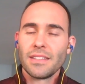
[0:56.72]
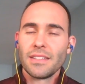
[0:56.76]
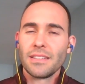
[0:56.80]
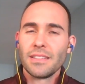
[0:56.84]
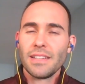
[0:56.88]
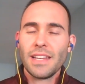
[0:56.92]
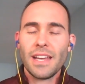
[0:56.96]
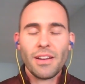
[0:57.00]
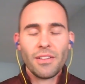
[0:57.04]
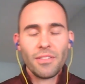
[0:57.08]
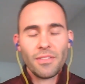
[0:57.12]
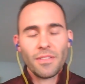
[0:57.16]

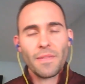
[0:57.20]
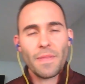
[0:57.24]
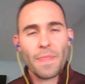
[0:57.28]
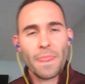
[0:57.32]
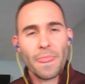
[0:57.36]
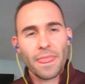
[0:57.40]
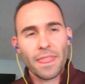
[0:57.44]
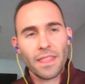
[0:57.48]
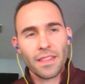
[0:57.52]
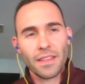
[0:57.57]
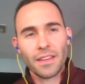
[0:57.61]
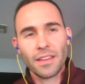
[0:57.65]
Now,
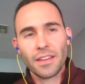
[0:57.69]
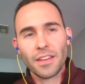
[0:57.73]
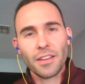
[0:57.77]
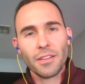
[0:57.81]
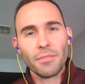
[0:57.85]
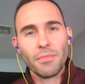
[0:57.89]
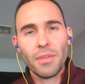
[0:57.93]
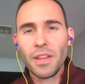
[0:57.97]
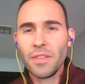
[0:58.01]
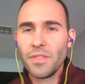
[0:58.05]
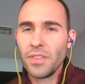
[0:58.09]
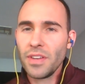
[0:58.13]

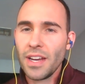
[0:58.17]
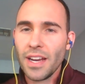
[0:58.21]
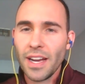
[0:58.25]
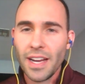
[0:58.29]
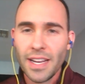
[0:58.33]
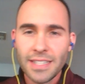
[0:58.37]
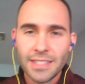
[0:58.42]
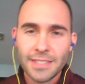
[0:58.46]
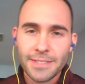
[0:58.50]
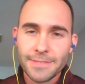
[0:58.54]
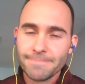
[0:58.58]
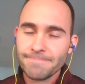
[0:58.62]
many of you
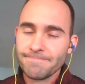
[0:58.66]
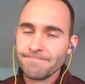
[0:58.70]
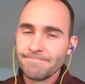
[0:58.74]
guys,